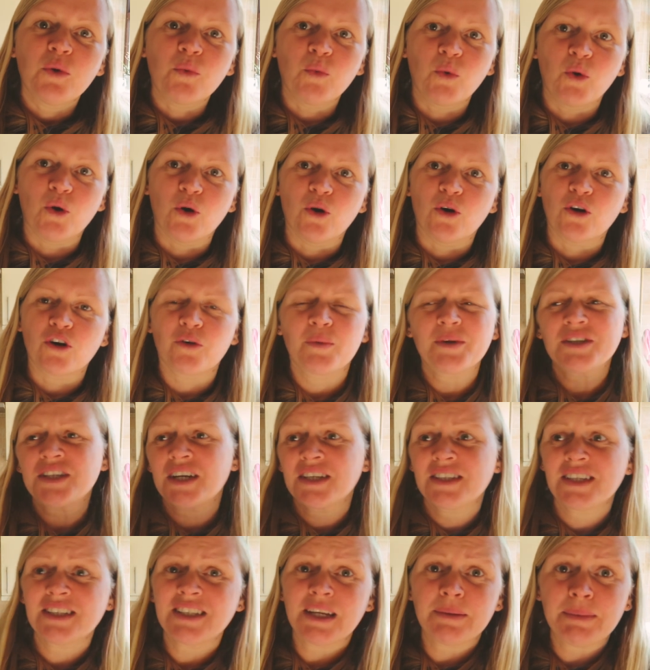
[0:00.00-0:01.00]
walk, which
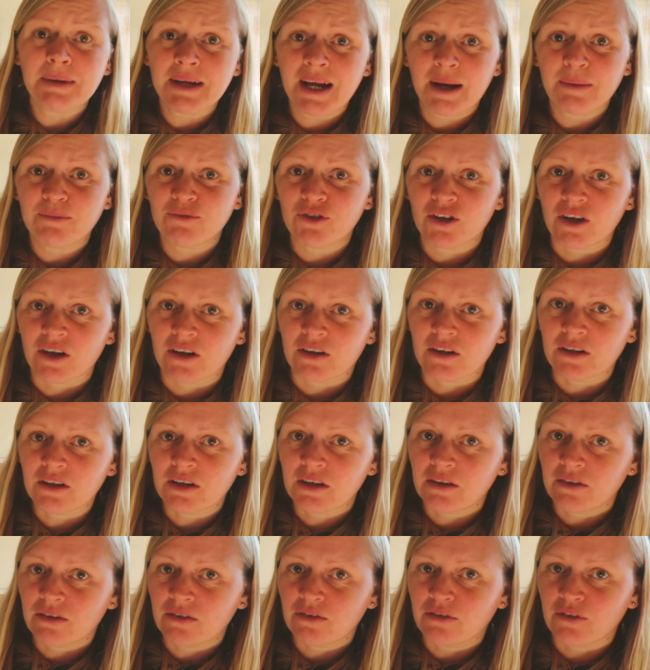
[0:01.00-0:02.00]
I did take my camera along
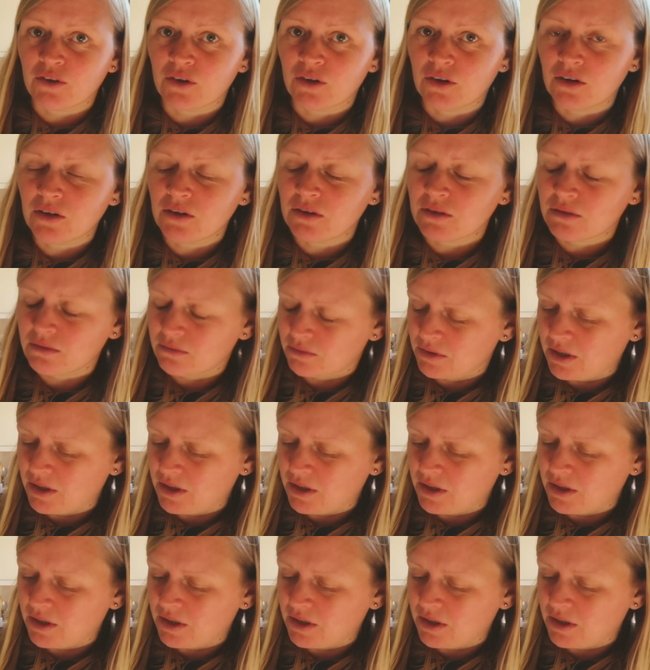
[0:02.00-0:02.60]
for.